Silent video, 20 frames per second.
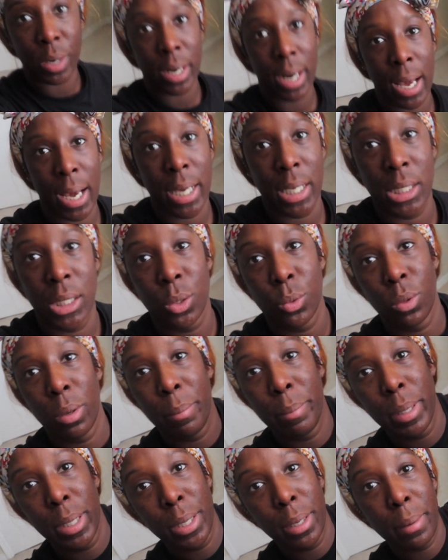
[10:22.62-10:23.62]
not into a
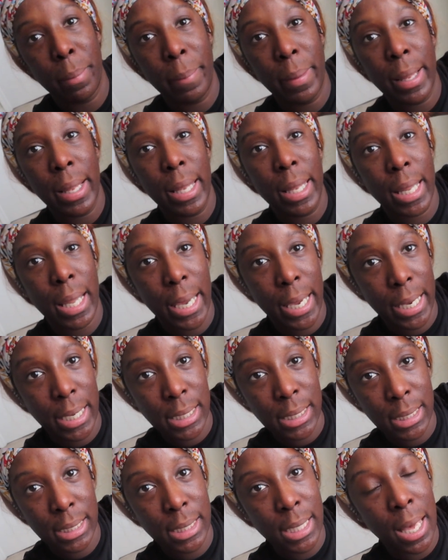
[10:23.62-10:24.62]
bigger
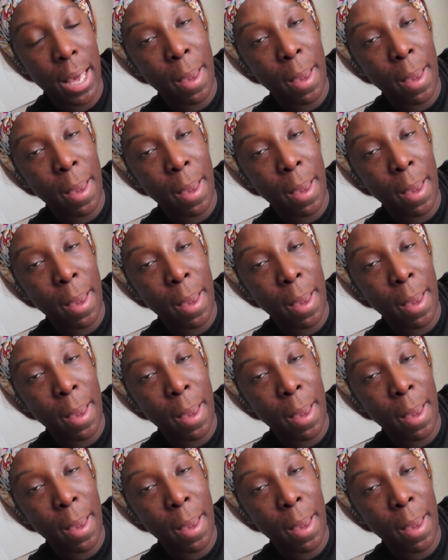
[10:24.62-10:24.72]
place.